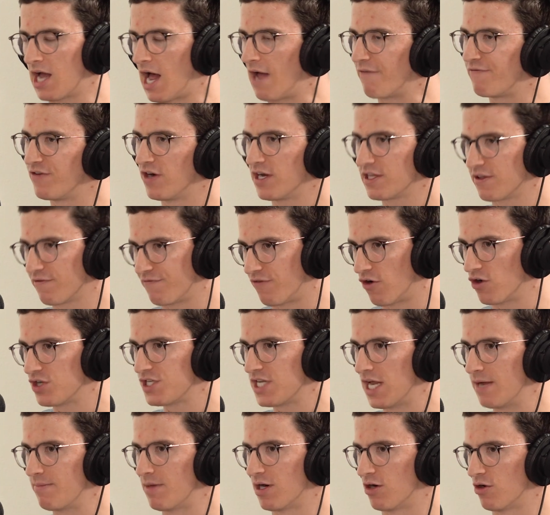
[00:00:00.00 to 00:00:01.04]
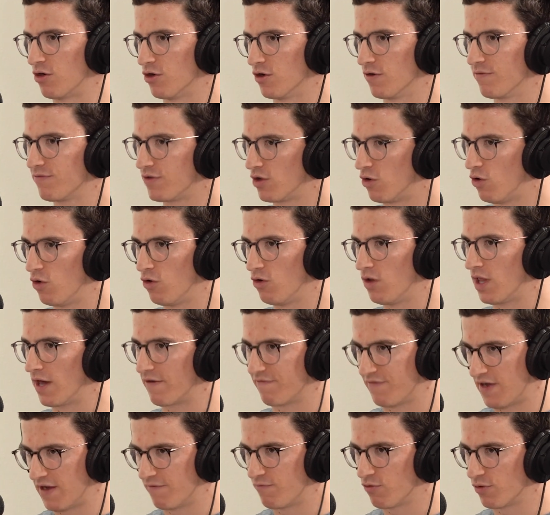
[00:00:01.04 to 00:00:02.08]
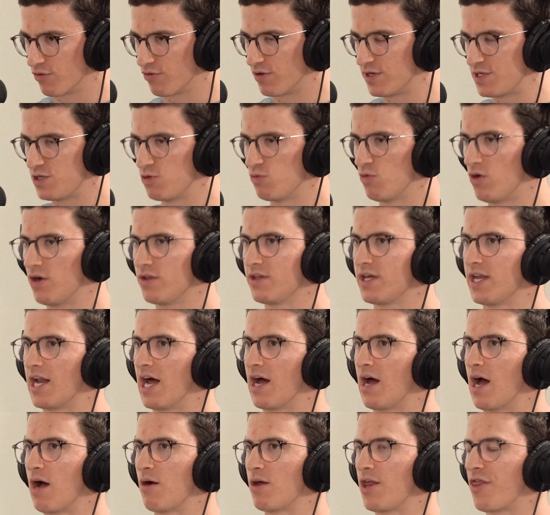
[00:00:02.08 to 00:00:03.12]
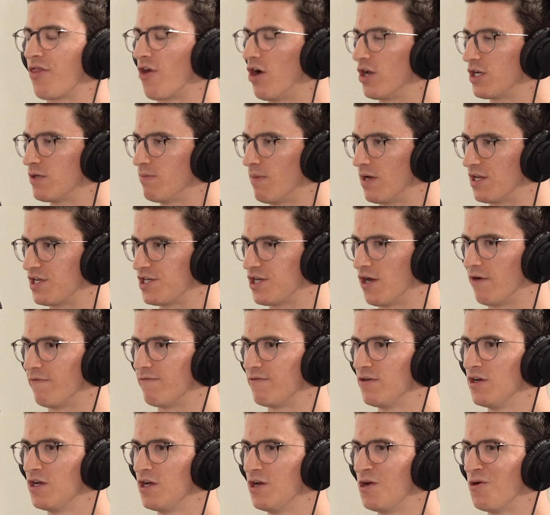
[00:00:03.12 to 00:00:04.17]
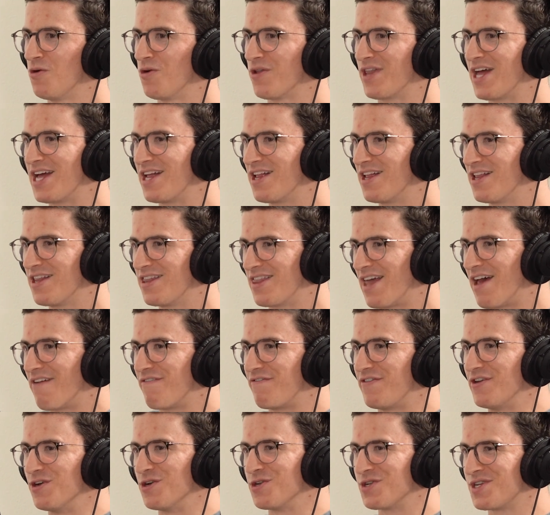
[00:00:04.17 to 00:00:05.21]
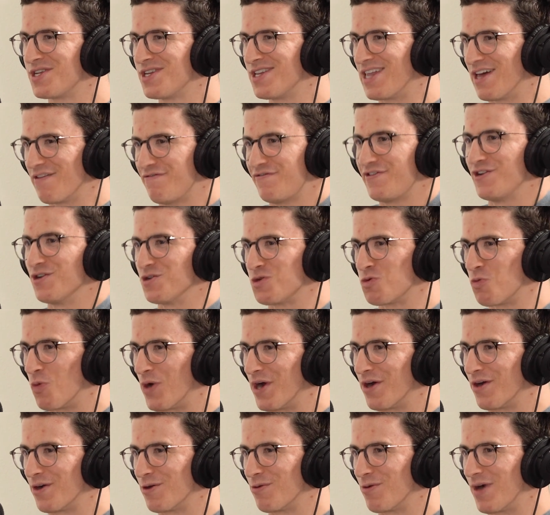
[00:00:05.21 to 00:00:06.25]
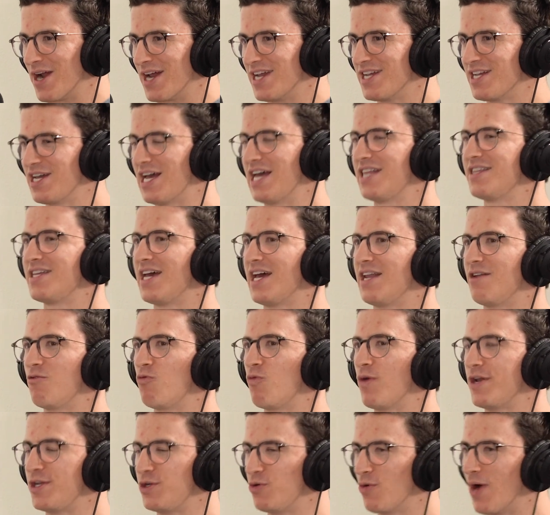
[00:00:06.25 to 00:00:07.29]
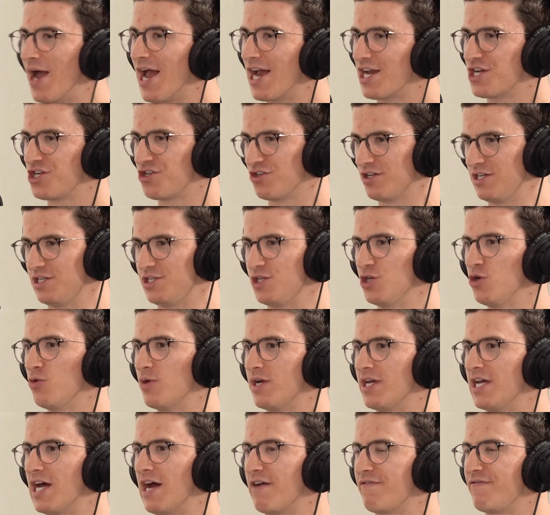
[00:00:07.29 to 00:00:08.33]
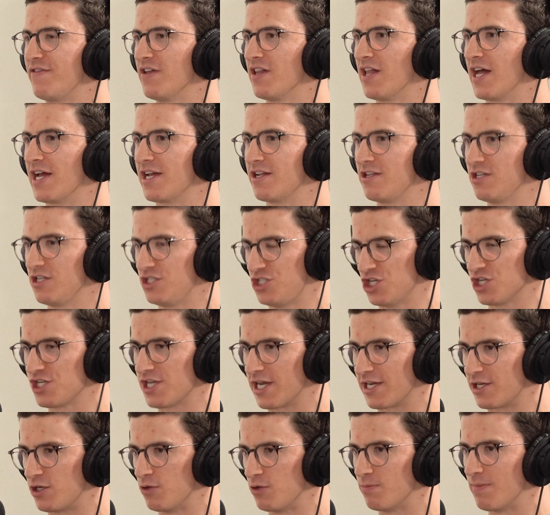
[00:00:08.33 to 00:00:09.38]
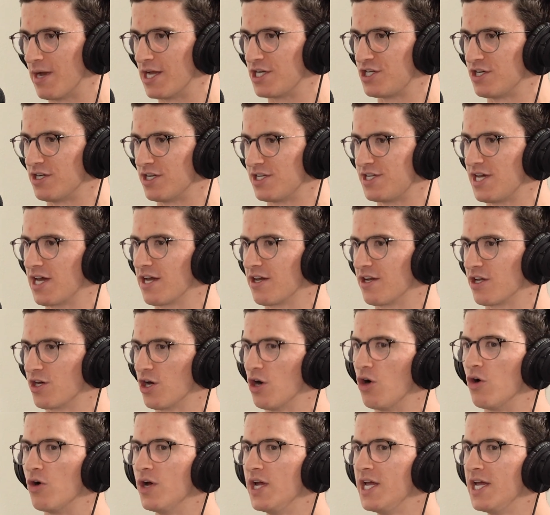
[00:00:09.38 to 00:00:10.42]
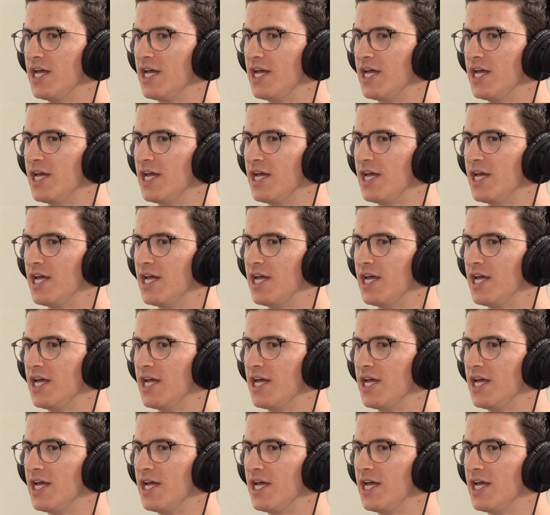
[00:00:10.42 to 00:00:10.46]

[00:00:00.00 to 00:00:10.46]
I feel like the first time I heard of the whole like 5, 4, 3, 2, 1, that I thought to myself, well, that feels weird, right? And then when you actually do it, I feel like, just like you mentioned a second ago,